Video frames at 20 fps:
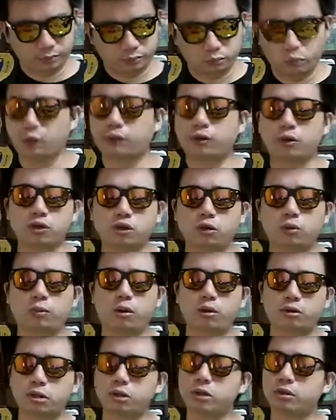both also
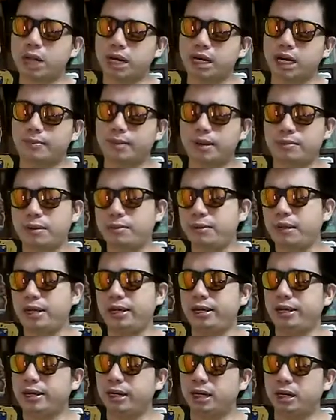like that,
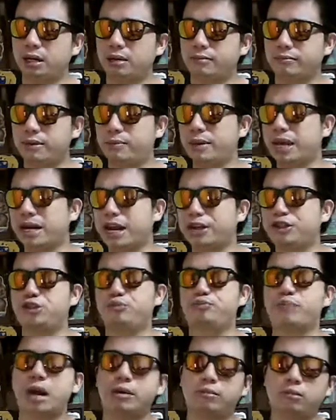maybe I like
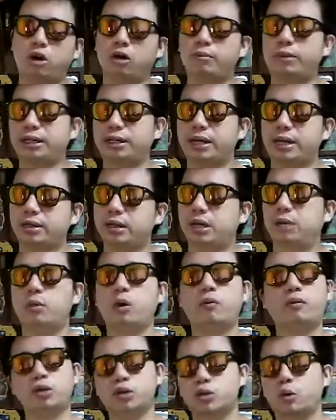Japan more, but then
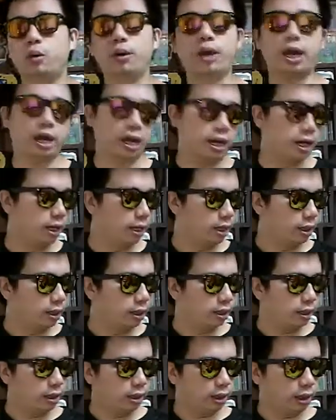both also okay.
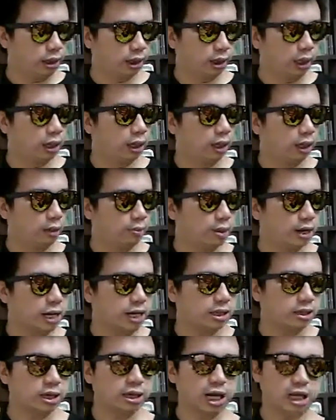But I can
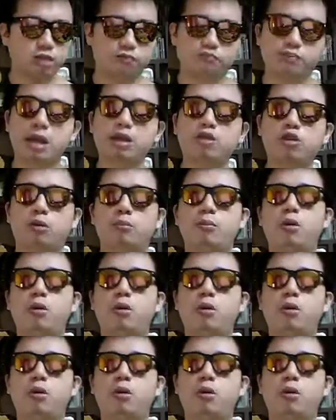say that Japan got